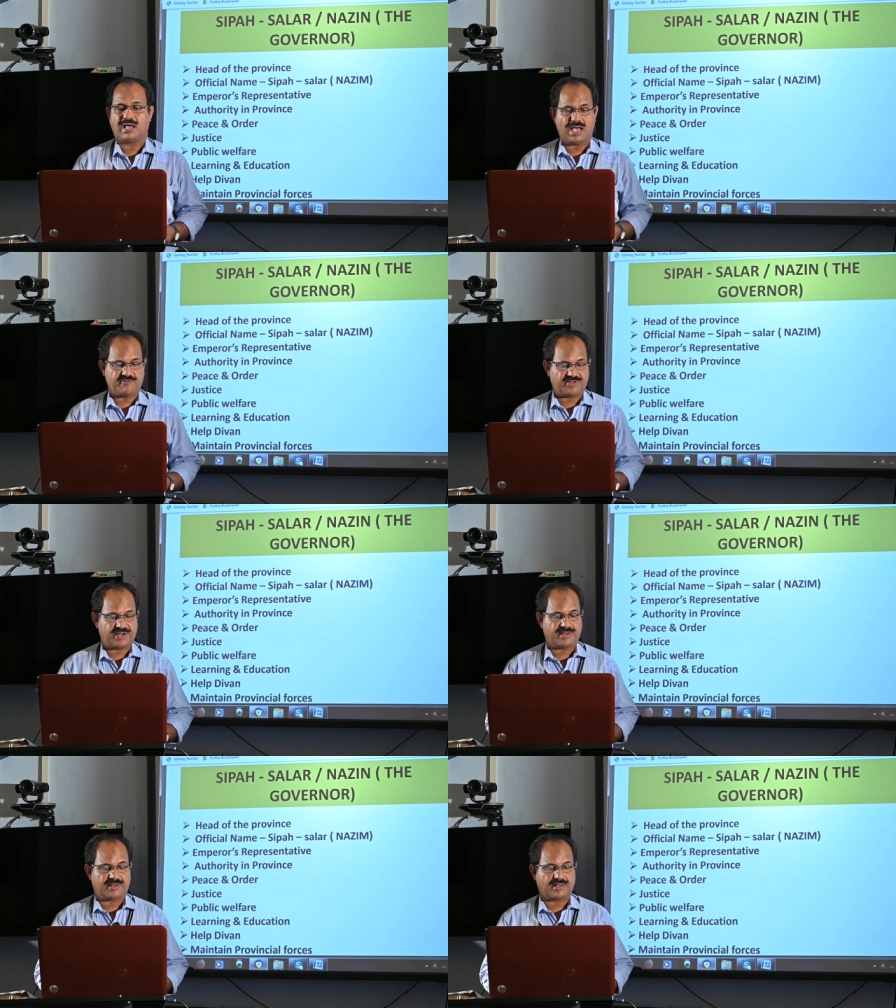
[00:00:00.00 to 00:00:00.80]

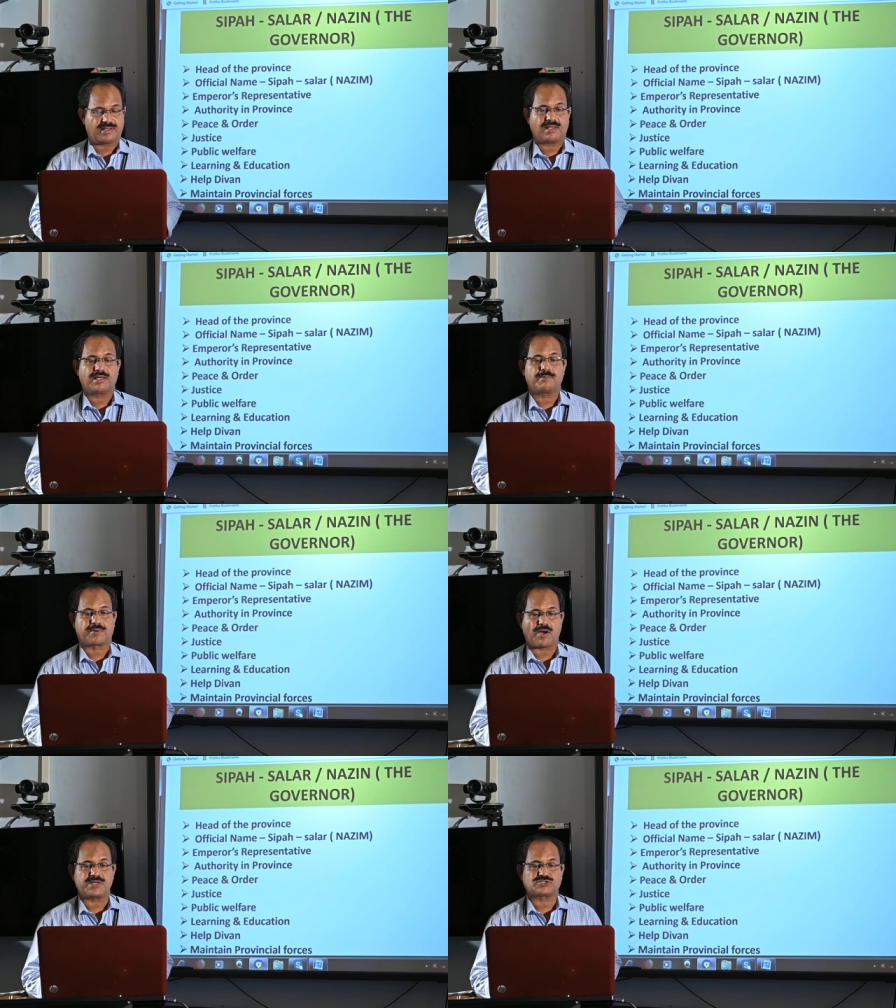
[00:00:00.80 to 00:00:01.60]
Every
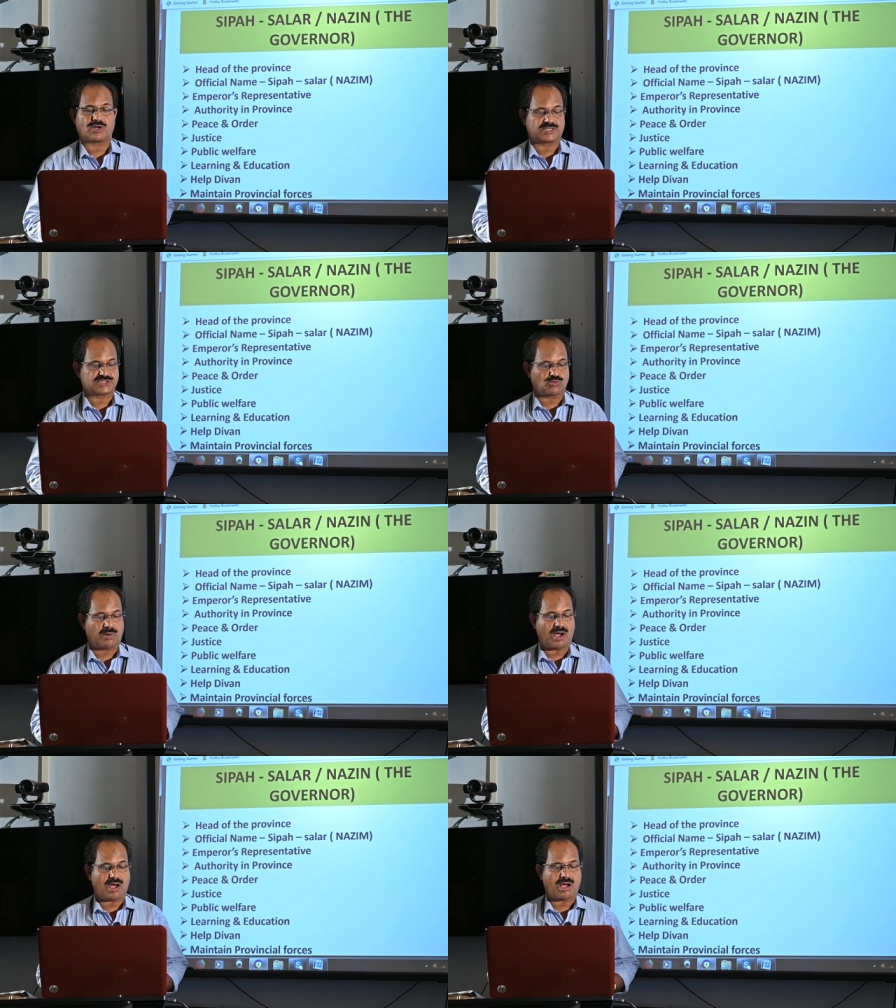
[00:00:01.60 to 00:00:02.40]
province or the
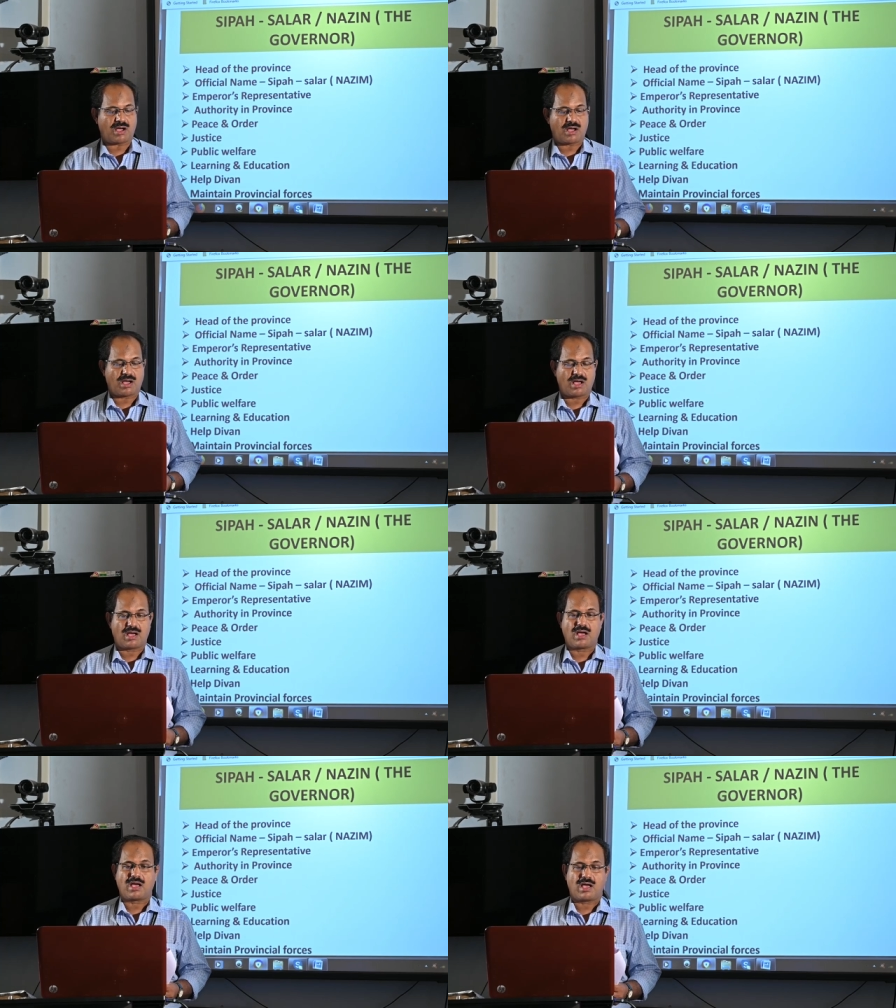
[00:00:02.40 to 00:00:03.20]
Suba
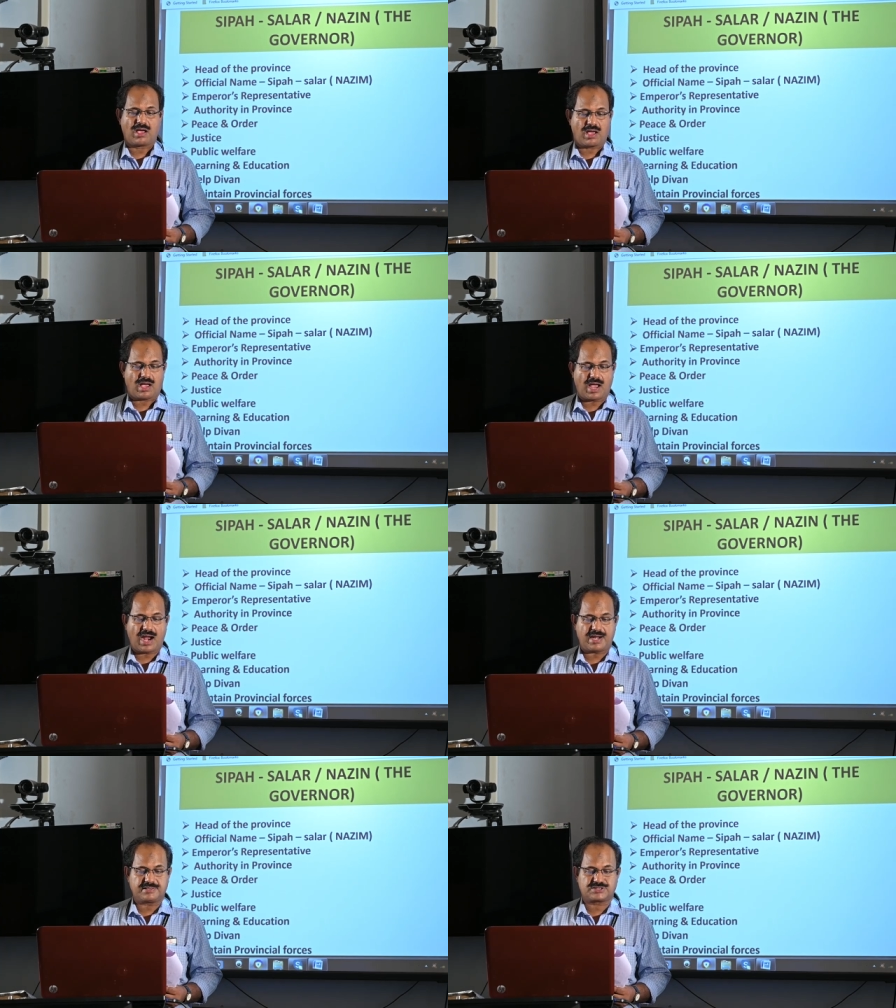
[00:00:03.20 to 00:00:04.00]

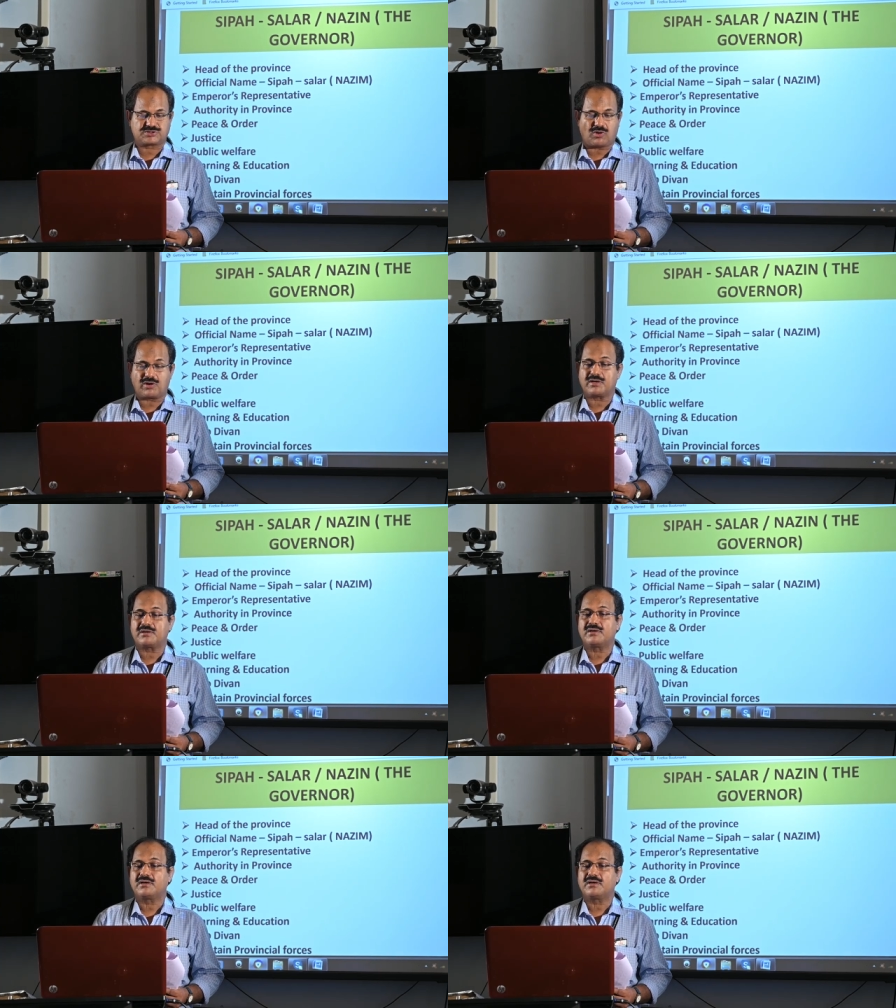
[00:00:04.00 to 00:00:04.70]
had its own